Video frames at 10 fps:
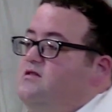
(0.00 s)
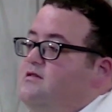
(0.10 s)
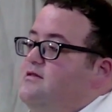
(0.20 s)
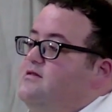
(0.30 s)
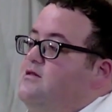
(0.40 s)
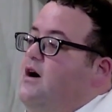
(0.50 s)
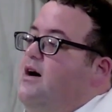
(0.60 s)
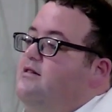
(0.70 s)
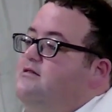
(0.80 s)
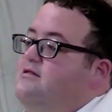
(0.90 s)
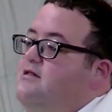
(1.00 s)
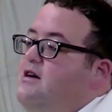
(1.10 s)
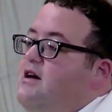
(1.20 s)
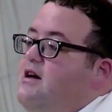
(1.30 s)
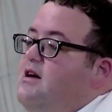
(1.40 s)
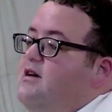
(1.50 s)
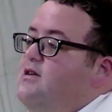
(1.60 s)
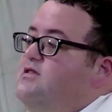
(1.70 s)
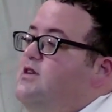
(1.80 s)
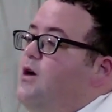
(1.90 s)
Jesus Christ?
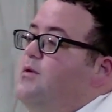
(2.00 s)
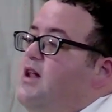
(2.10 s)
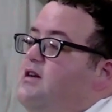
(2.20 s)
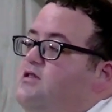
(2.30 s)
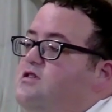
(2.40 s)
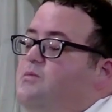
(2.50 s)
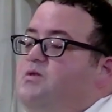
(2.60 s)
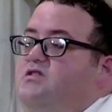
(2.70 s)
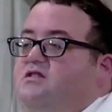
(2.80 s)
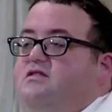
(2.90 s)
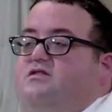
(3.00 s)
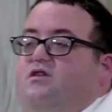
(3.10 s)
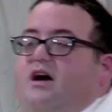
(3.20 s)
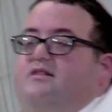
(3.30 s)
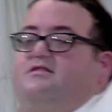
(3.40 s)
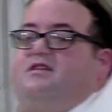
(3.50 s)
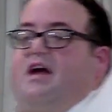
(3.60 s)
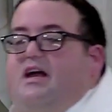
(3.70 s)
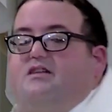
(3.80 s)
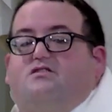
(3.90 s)
You see, our relationship with Jesus Christ
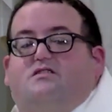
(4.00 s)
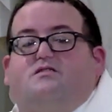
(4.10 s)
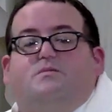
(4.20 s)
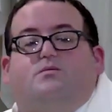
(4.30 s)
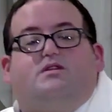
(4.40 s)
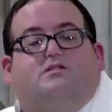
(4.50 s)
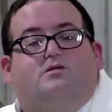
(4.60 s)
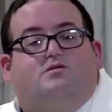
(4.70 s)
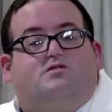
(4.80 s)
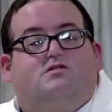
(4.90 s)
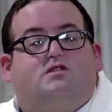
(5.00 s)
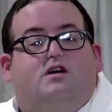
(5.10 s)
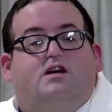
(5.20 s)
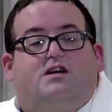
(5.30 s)
can't just be reduced